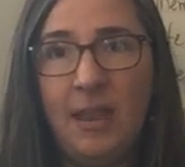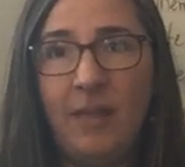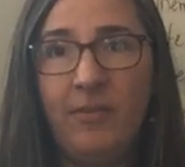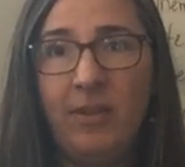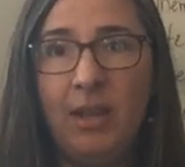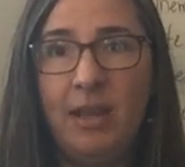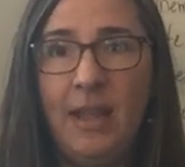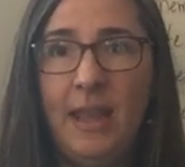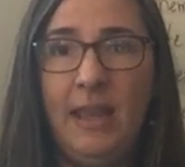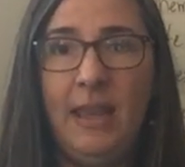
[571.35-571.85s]
7,
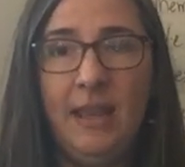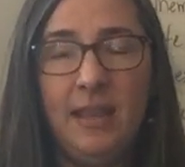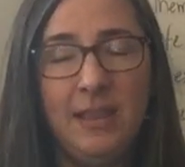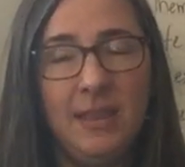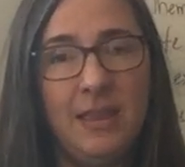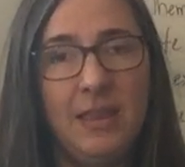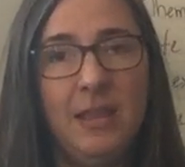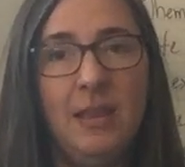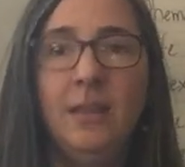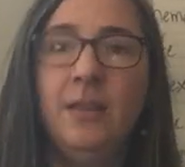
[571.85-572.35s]
and
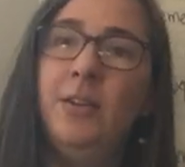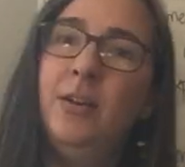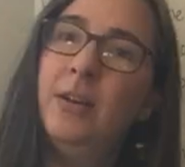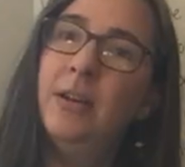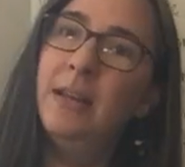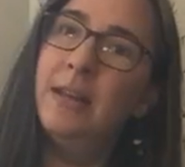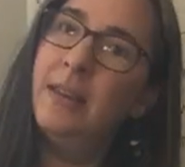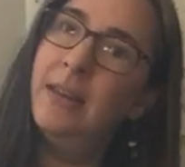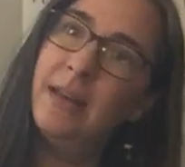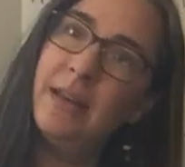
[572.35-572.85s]
8. You're
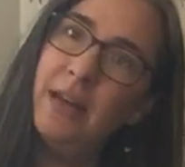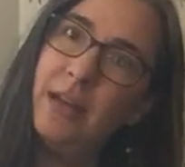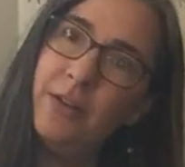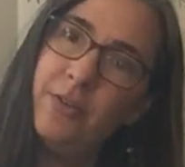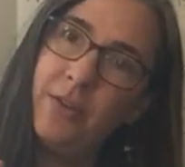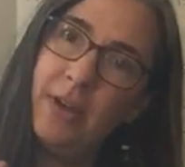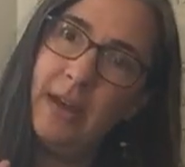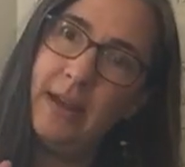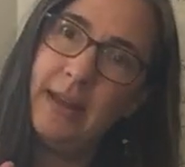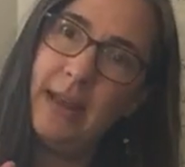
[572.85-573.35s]
going to click
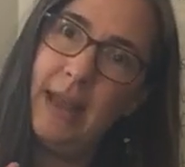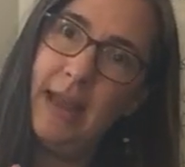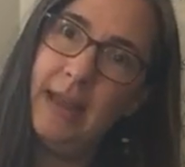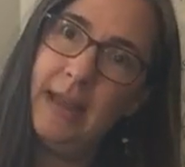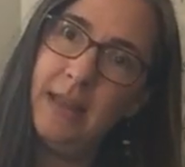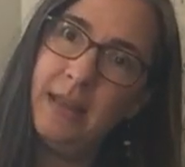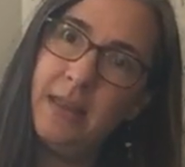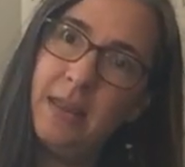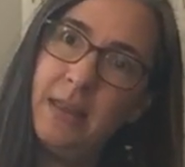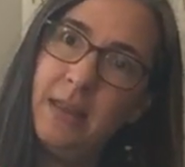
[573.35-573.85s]
on grade
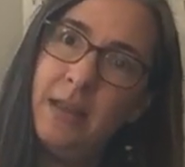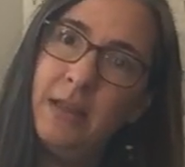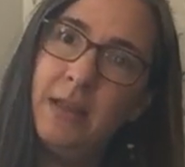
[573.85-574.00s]
8.